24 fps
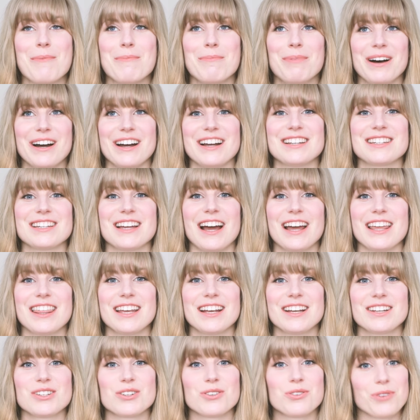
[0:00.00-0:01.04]
but I
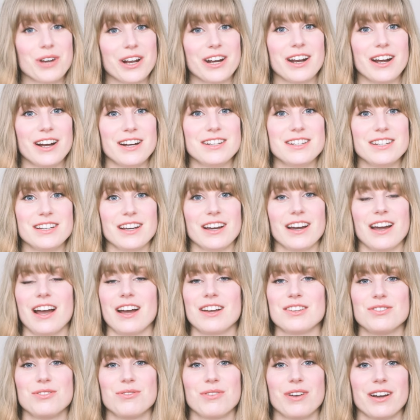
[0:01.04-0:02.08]
think it's a great idea.
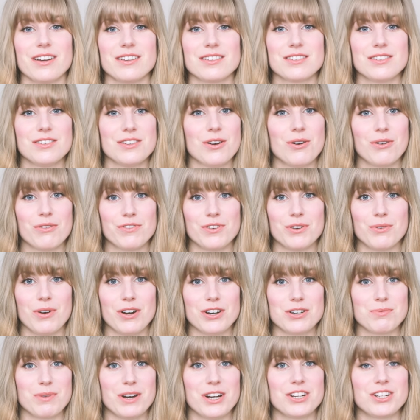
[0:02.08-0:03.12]
As you guys know, if you
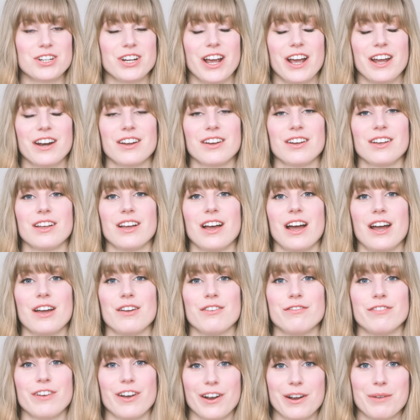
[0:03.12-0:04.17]
watch my channel, I
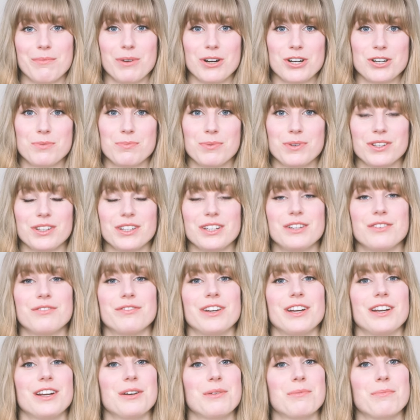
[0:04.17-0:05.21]
very much believe
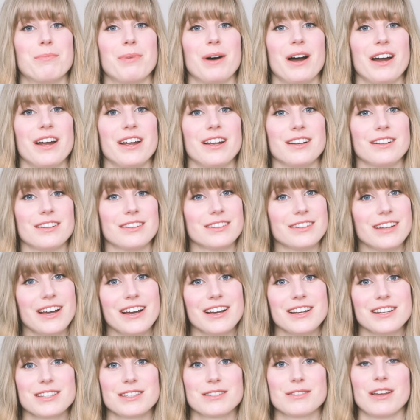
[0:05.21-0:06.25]
in buying
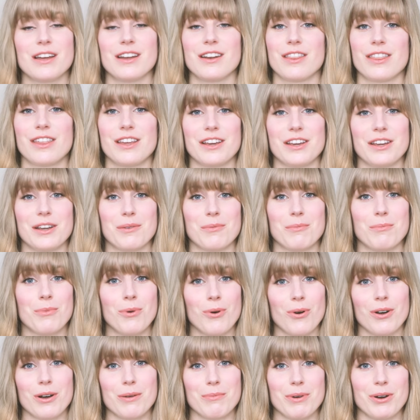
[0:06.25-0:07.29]
less and thinking
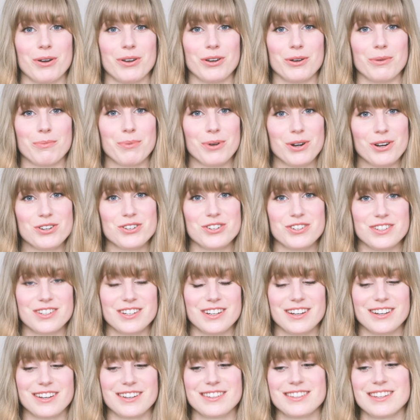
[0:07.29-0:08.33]
more about your
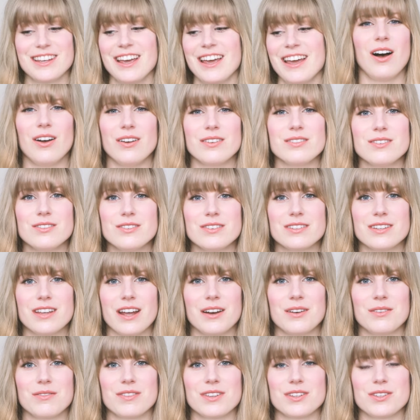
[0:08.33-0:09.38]
purchases. Hauls are just
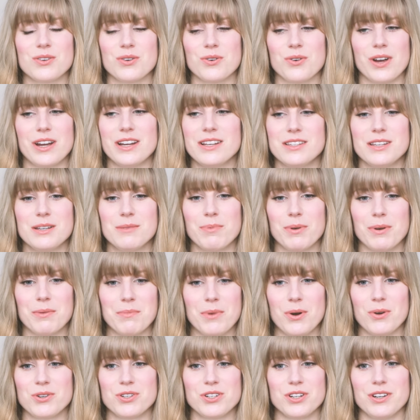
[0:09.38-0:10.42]
kind of this crazy
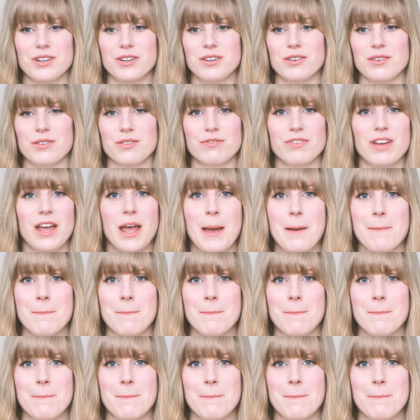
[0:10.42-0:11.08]
promotion of